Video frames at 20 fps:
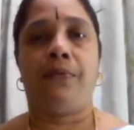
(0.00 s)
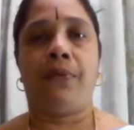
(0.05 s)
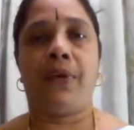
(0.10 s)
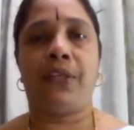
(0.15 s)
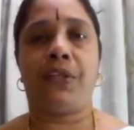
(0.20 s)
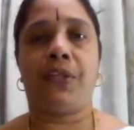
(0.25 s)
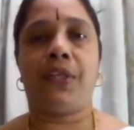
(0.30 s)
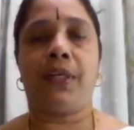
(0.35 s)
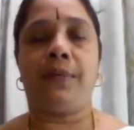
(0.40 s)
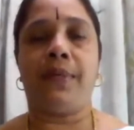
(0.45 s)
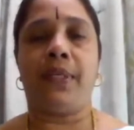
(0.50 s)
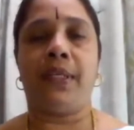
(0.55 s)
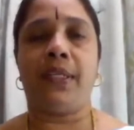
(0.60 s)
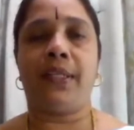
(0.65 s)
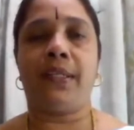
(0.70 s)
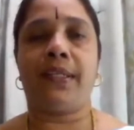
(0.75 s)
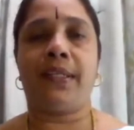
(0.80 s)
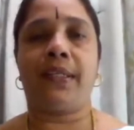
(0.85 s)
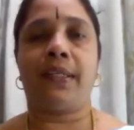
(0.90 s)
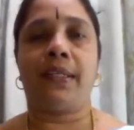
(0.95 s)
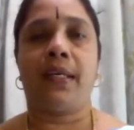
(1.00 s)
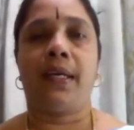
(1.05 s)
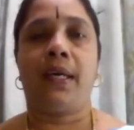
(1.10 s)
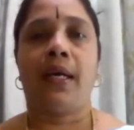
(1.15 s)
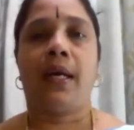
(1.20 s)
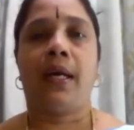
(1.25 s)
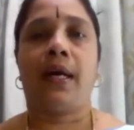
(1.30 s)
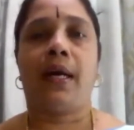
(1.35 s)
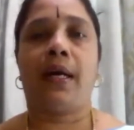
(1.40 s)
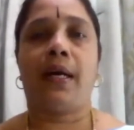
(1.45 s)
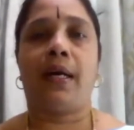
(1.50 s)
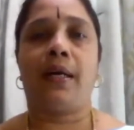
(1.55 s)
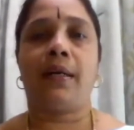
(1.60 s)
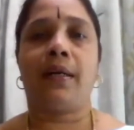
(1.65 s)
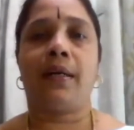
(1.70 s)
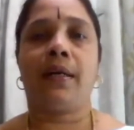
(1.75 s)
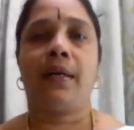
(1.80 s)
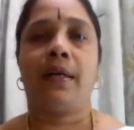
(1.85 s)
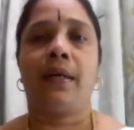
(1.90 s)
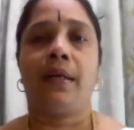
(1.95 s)
Vegetables
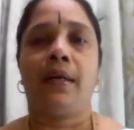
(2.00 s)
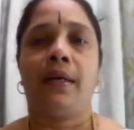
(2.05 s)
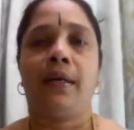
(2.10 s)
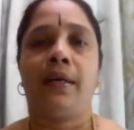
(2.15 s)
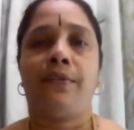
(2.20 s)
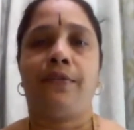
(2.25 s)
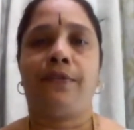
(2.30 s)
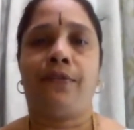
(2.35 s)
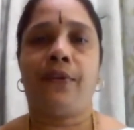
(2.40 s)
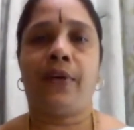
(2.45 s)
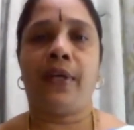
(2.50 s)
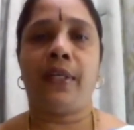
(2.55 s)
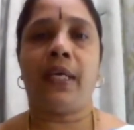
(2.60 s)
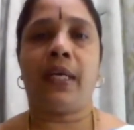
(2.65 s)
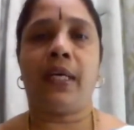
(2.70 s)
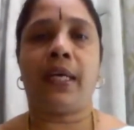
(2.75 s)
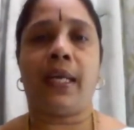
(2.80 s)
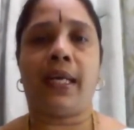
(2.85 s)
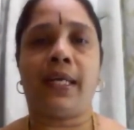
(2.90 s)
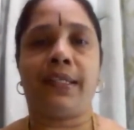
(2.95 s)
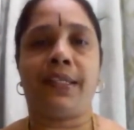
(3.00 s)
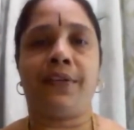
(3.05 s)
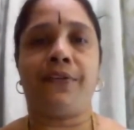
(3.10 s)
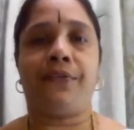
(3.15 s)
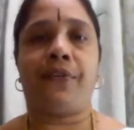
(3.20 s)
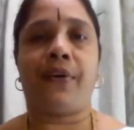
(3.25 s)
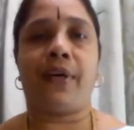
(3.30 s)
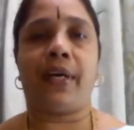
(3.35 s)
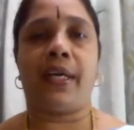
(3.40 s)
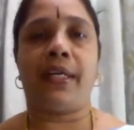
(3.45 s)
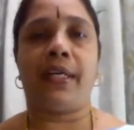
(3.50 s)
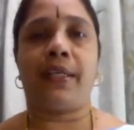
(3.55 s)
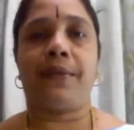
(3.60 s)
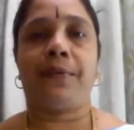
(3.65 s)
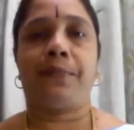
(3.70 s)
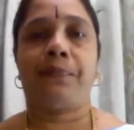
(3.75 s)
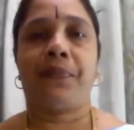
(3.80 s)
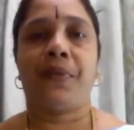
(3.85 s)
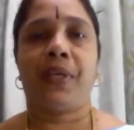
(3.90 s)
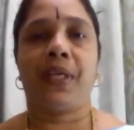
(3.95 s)
are further classified
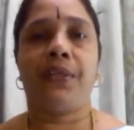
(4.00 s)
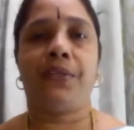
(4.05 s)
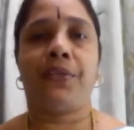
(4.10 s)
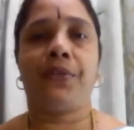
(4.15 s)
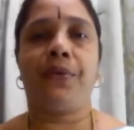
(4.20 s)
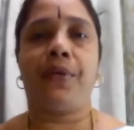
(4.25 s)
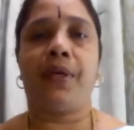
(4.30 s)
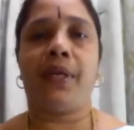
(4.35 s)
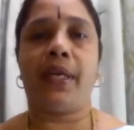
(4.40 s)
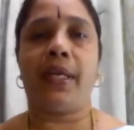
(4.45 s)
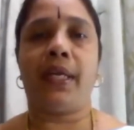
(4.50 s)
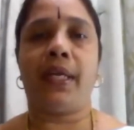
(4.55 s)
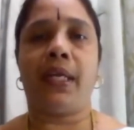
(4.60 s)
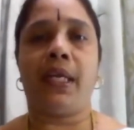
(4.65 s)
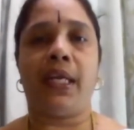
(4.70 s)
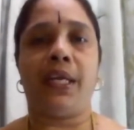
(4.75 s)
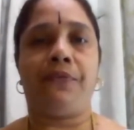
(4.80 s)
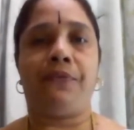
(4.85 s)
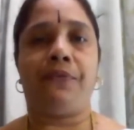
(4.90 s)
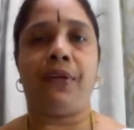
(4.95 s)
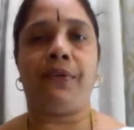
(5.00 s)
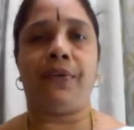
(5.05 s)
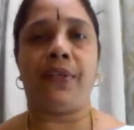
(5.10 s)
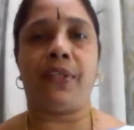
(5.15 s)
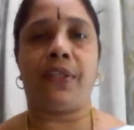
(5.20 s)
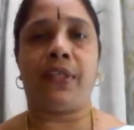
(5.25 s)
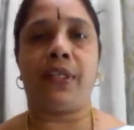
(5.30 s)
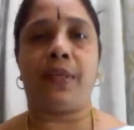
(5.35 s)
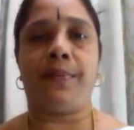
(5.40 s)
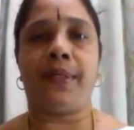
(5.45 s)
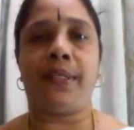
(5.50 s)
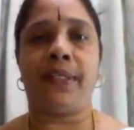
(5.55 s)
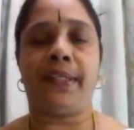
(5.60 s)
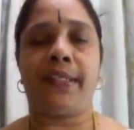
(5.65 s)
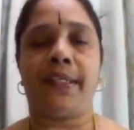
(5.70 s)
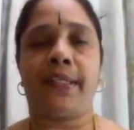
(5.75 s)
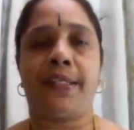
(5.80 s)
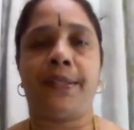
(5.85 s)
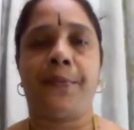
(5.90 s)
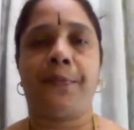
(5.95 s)
into green leafy
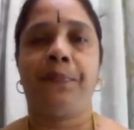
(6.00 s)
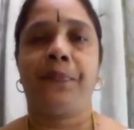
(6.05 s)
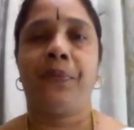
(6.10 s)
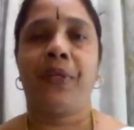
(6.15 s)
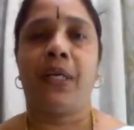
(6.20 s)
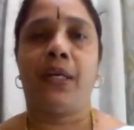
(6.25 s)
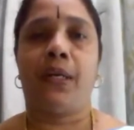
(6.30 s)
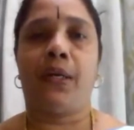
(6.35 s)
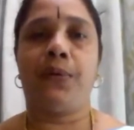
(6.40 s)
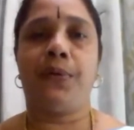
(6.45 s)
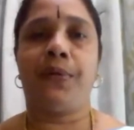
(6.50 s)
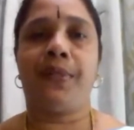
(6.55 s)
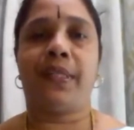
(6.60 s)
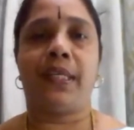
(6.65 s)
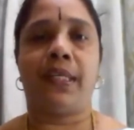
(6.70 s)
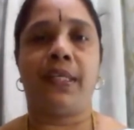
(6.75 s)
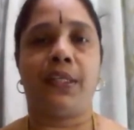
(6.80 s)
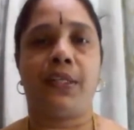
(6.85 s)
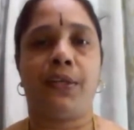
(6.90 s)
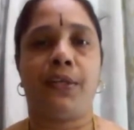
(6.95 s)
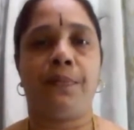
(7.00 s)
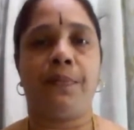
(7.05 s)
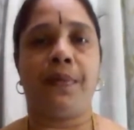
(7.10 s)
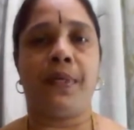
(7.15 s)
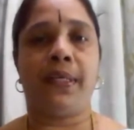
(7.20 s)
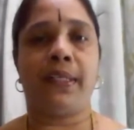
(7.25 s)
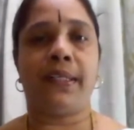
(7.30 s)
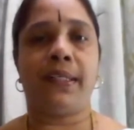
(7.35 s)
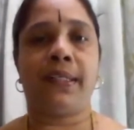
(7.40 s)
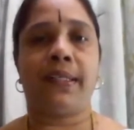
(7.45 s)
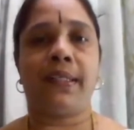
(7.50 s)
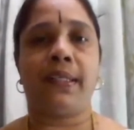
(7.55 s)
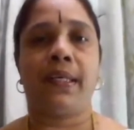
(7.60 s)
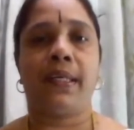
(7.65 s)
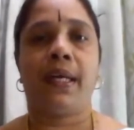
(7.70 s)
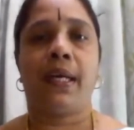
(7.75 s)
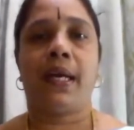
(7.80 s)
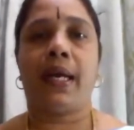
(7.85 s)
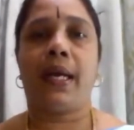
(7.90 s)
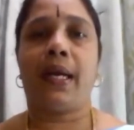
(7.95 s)
vegetables, roots and tubers,
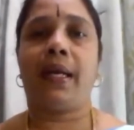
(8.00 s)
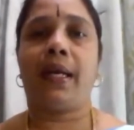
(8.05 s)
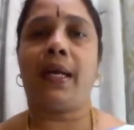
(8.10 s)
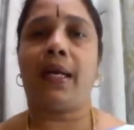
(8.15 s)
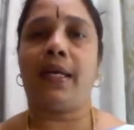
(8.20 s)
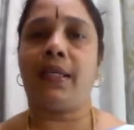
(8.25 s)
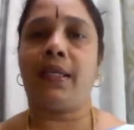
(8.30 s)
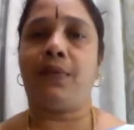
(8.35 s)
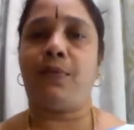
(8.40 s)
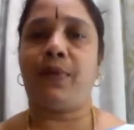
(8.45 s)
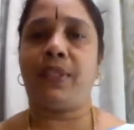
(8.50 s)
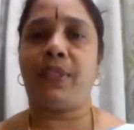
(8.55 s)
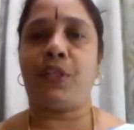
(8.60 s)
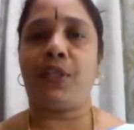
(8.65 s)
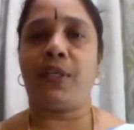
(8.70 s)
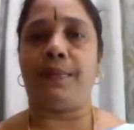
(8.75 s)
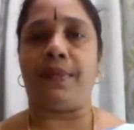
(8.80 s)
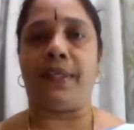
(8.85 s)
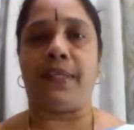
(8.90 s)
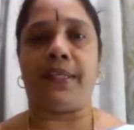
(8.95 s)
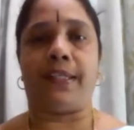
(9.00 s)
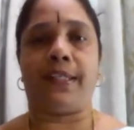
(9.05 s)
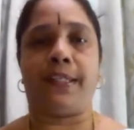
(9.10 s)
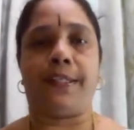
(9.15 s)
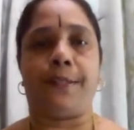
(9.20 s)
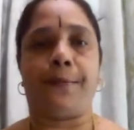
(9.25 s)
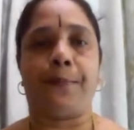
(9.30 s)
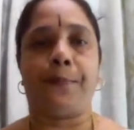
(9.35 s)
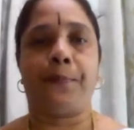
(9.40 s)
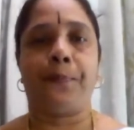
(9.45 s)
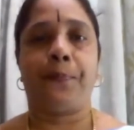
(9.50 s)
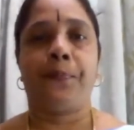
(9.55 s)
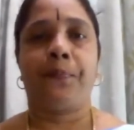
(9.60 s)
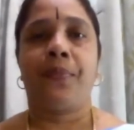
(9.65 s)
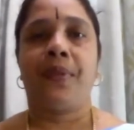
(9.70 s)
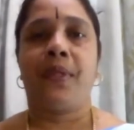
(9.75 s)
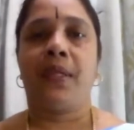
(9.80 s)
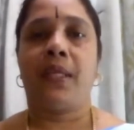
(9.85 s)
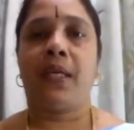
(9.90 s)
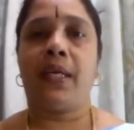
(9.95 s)
and other vegetables.
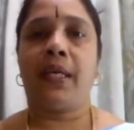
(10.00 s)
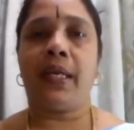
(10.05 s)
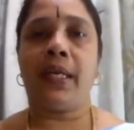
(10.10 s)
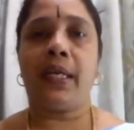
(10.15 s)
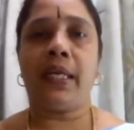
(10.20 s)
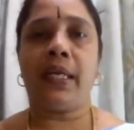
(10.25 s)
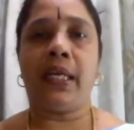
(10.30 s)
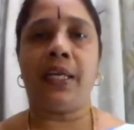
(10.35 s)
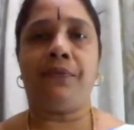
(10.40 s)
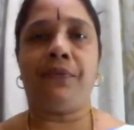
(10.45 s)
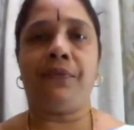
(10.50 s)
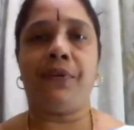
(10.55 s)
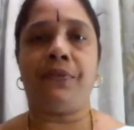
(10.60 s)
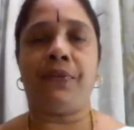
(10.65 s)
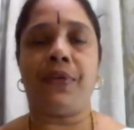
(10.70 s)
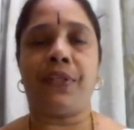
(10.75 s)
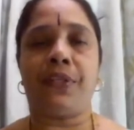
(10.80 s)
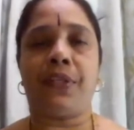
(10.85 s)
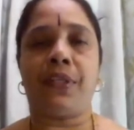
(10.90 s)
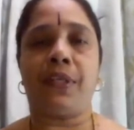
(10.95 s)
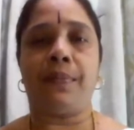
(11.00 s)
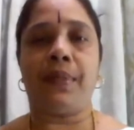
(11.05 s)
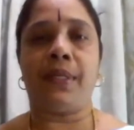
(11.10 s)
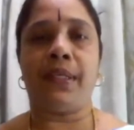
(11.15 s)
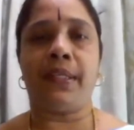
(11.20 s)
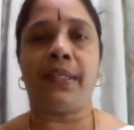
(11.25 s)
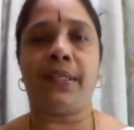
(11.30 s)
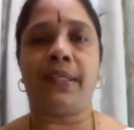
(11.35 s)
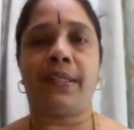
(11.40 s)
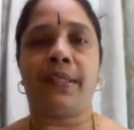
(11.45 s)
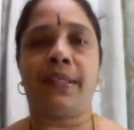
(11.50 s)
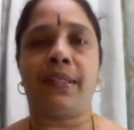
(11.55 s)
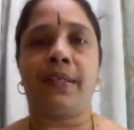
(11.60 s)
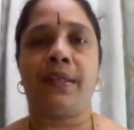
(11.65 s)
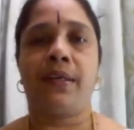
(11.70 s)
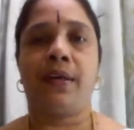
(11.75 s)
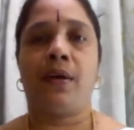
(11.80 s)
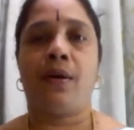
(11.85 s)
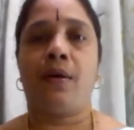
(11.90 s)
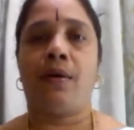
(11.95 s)
The green leafy vegetables,
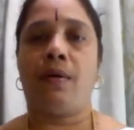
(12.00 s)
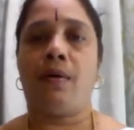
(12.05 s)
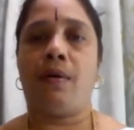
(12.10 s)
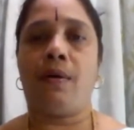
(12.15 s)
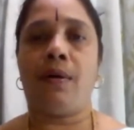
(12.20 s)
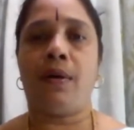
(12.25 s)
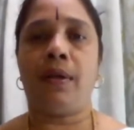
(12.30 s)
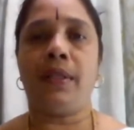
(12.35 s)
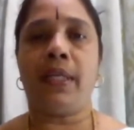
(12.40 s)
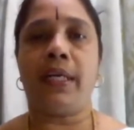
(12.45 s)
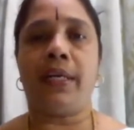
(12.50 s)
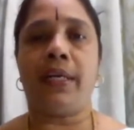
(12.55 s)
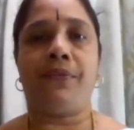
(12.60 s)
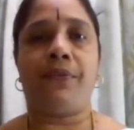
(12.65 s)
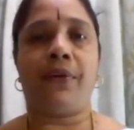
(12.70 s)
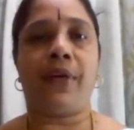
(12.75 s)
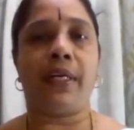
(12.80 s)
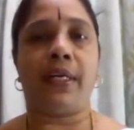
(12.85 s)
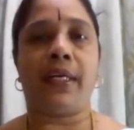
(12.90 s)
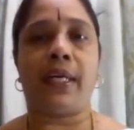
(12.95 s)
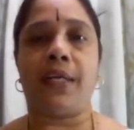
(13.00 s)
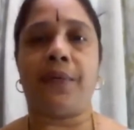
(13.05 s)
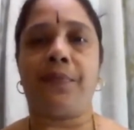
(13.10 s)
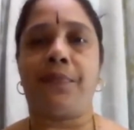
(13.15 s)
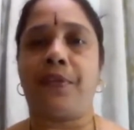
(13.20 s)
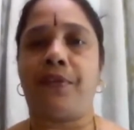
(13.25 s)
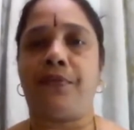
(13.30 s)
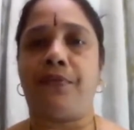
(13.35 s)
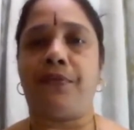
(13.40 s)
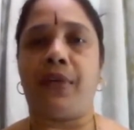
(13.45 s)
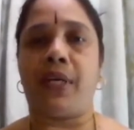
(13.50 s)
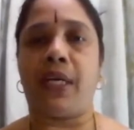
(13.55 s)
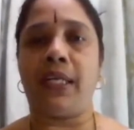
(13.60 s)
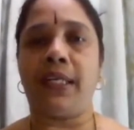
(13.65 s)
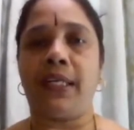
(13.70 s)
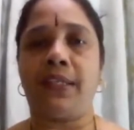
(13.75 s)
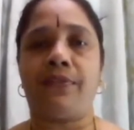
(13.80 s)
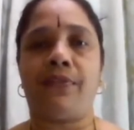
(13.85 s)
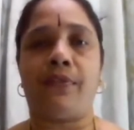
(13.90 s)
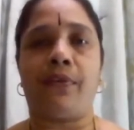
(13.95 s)
all the different types of
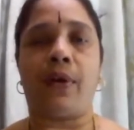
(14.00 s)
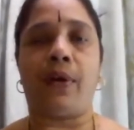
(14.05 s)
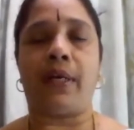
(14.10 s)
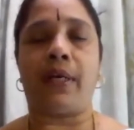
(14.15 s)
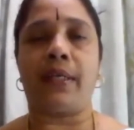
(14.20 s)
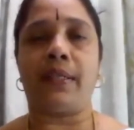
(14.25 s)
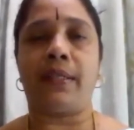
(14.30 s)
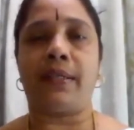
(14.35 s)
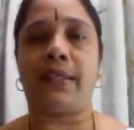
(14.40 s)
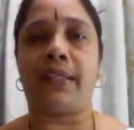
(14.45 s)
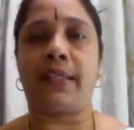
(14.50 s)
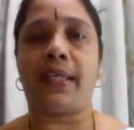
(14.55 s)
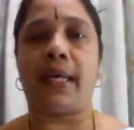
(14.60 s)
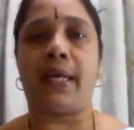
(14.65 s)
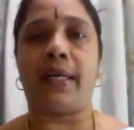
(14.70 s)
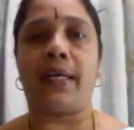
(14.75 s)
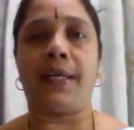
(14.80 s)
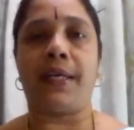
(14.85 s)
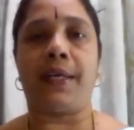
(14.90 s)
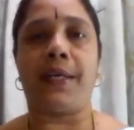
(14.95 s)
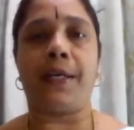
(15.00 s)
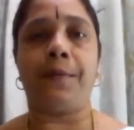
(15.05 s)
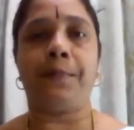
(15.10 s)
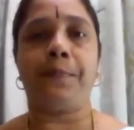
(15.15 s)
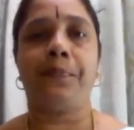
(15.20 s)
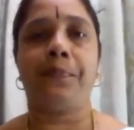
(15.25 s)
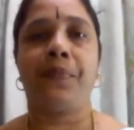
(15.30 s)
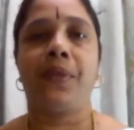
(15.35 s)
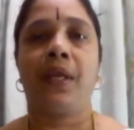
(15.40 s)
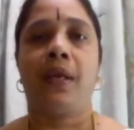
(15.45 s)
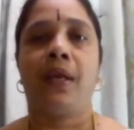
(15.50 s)
greens fall under this category.